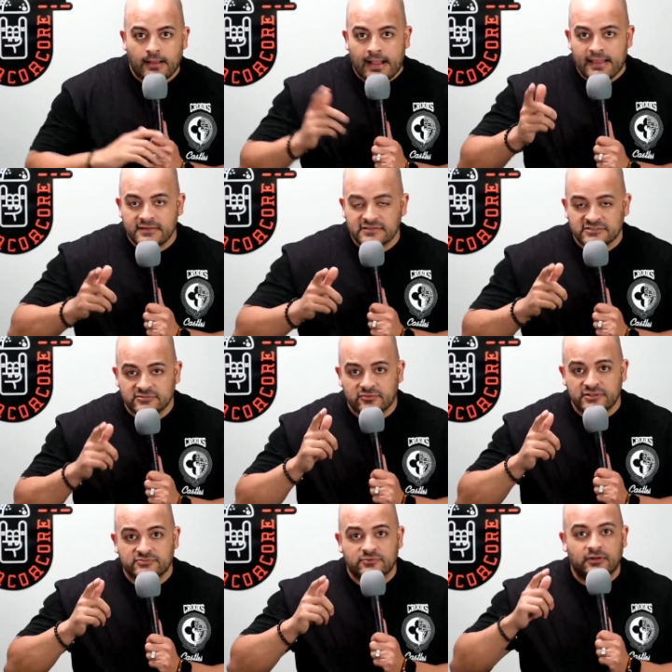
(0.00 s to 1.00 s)
Hi, this is
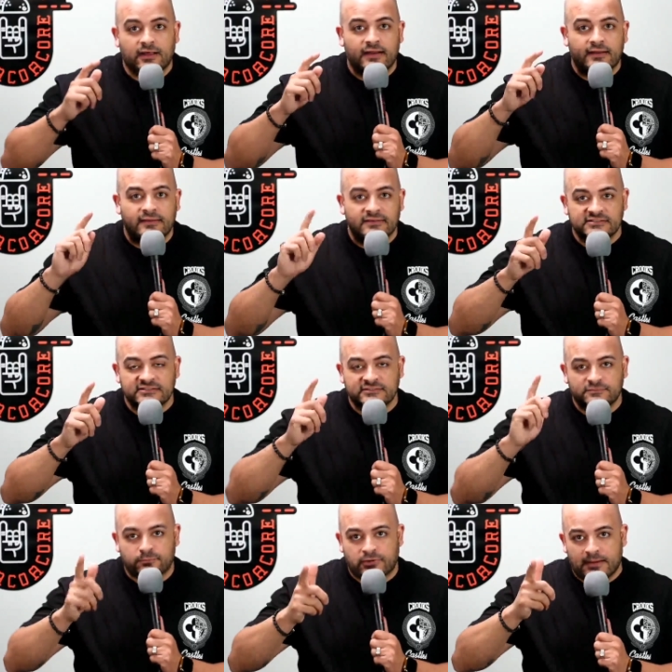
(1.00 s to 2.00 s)
Chris Grullon, and this is
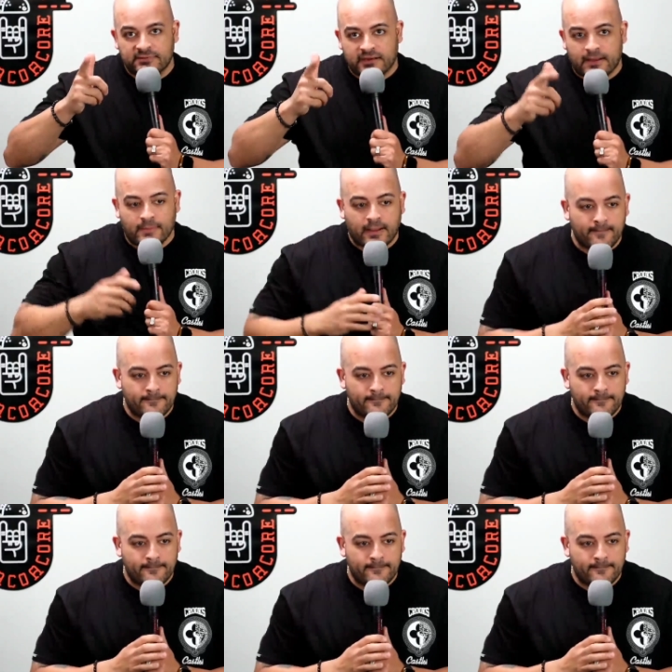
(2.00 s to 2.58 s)
Props Comic.